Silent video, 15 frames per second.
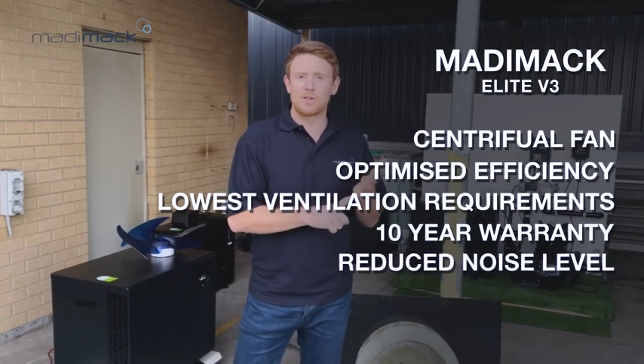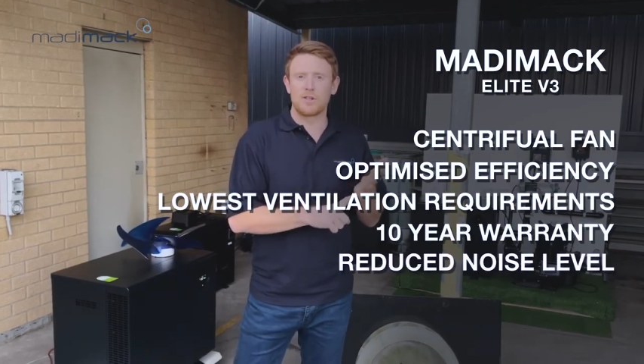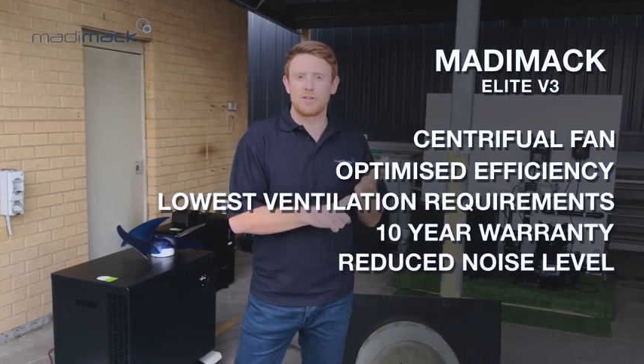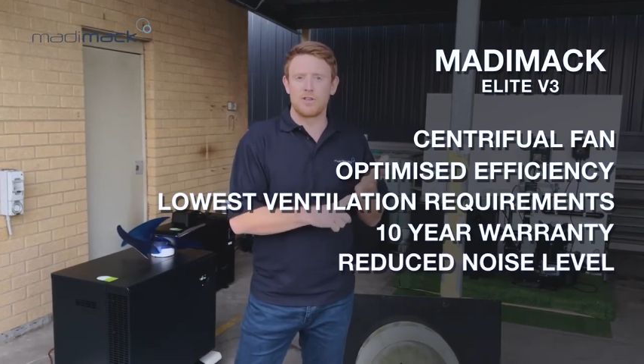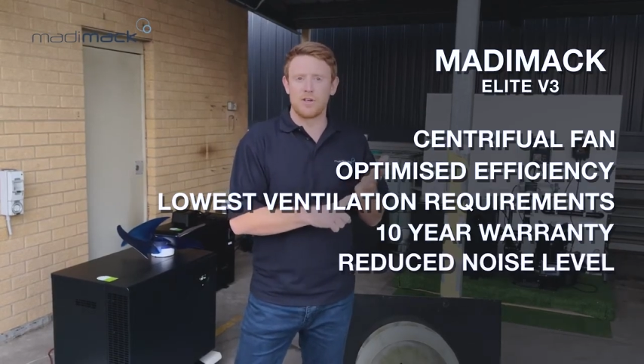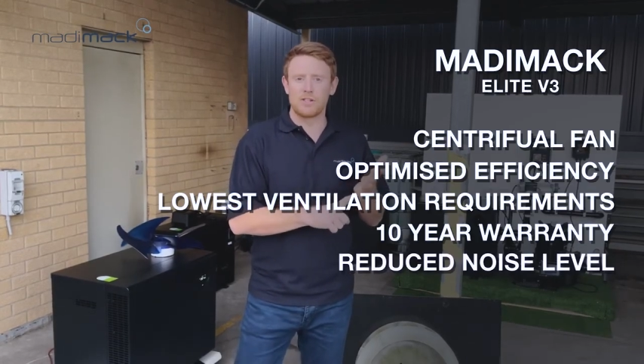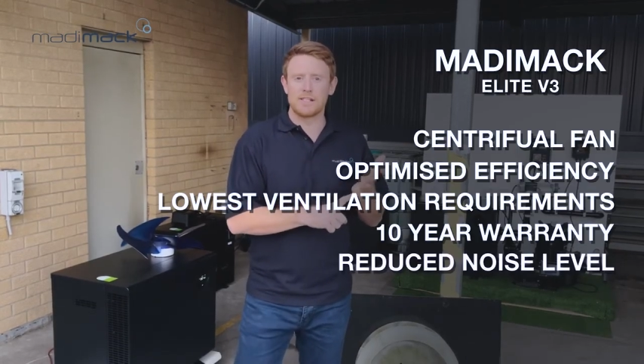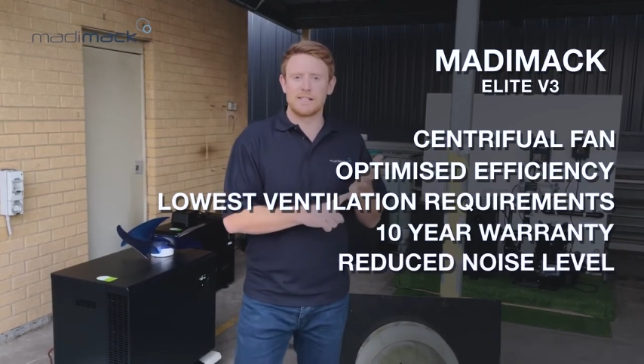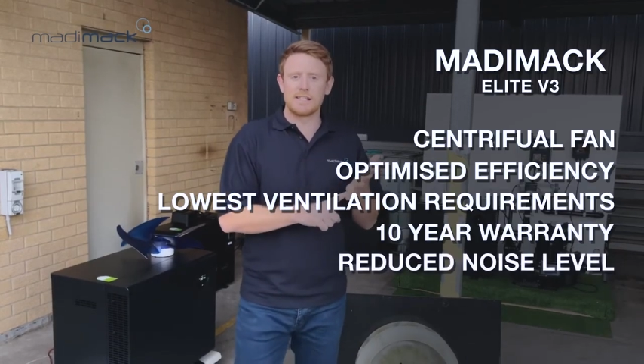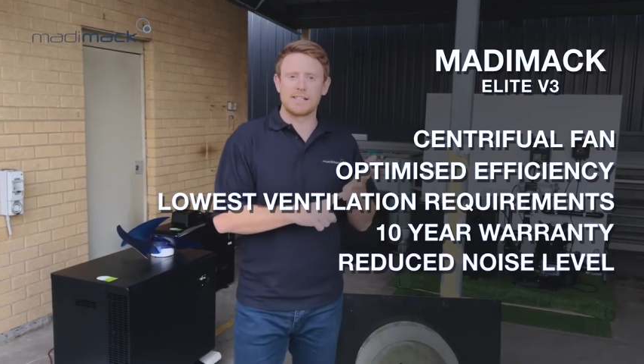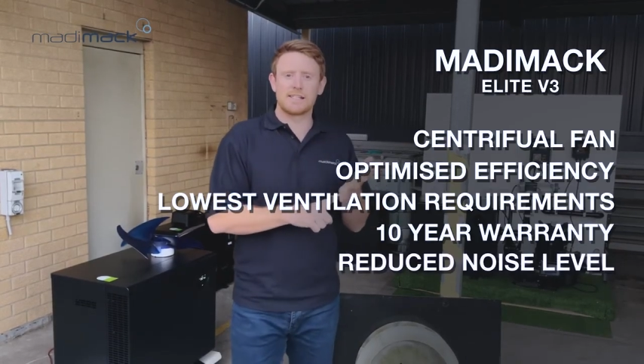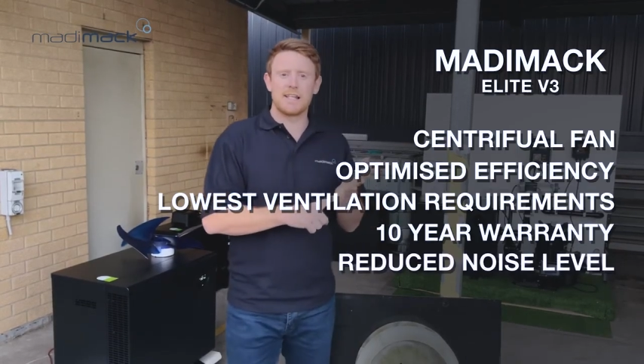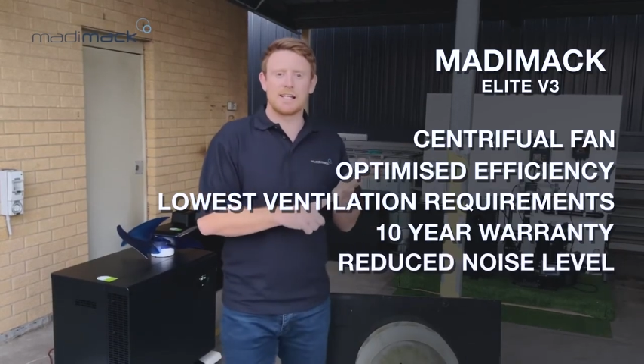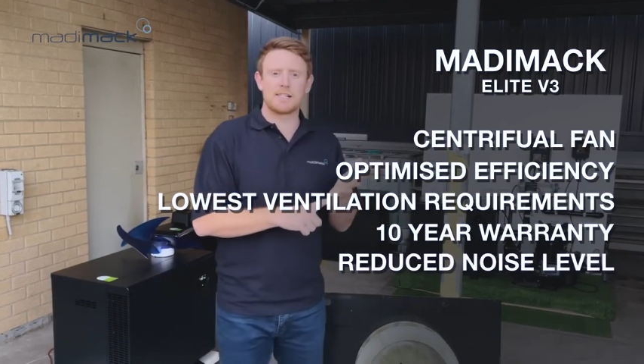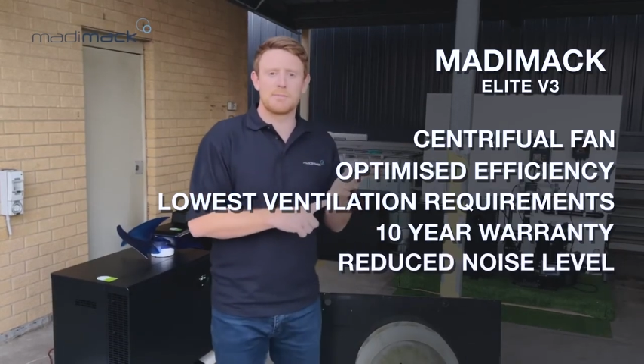to 36
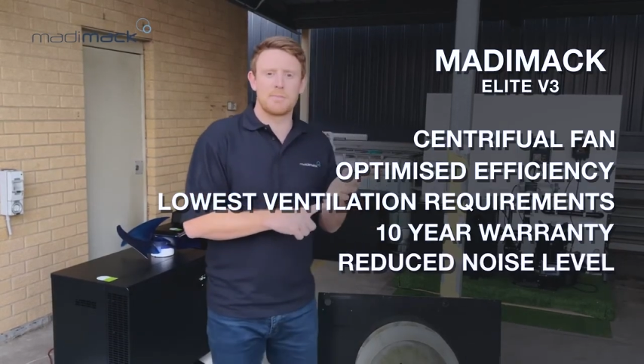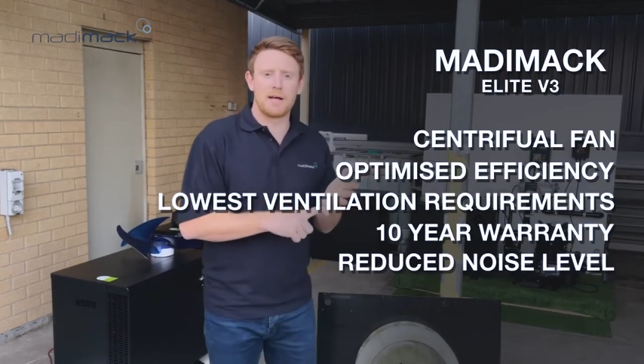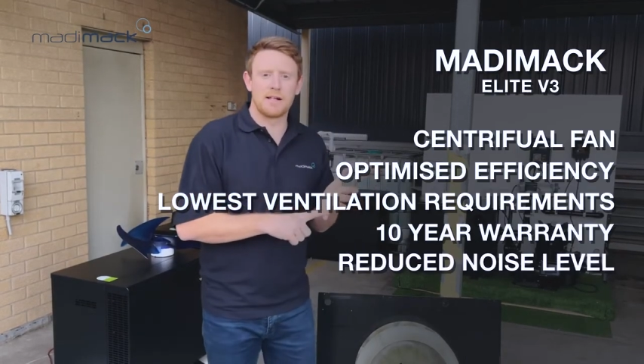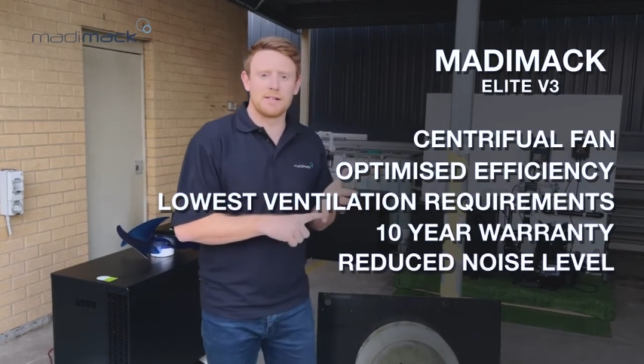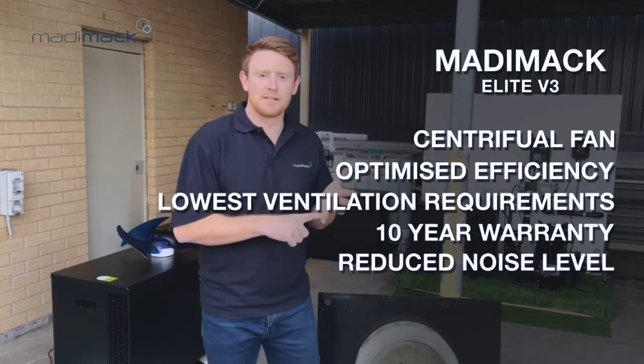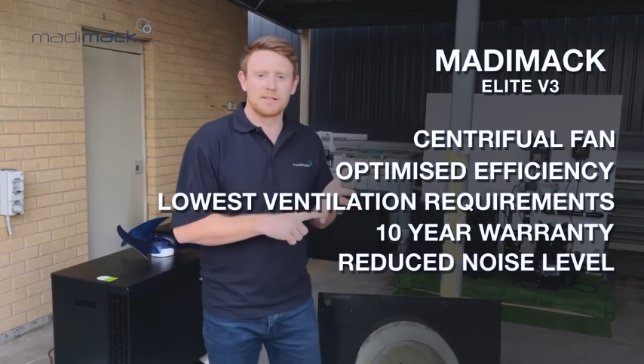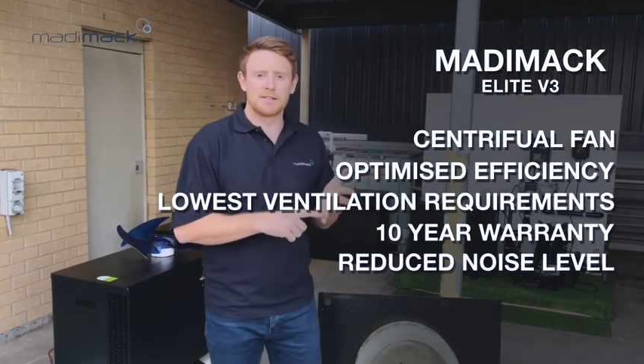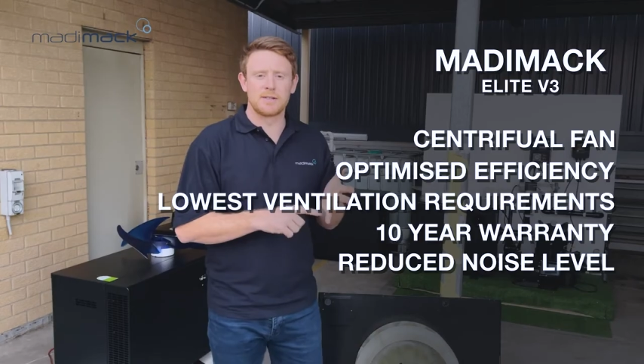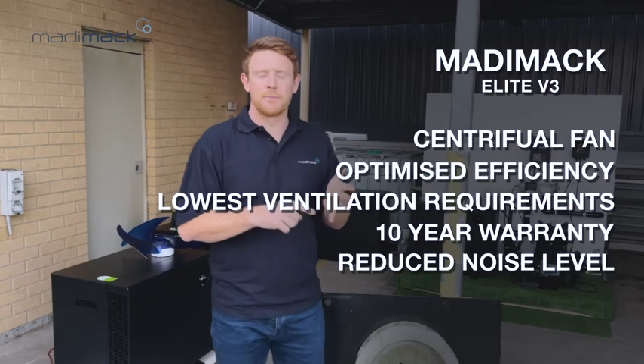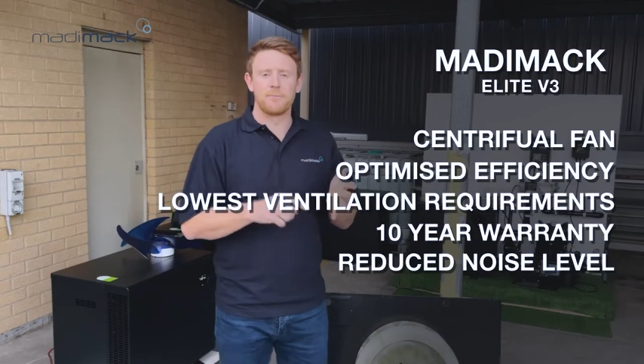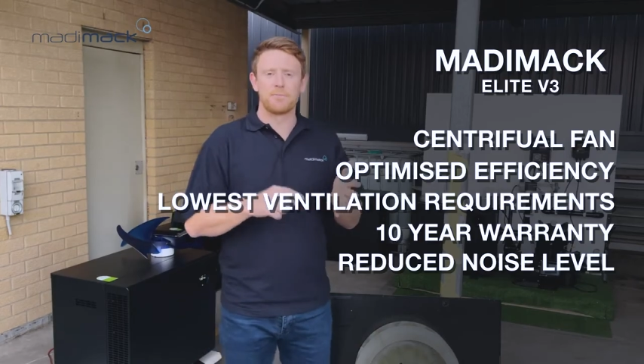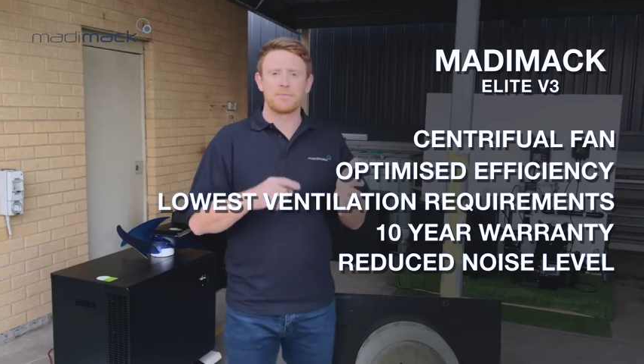decibels,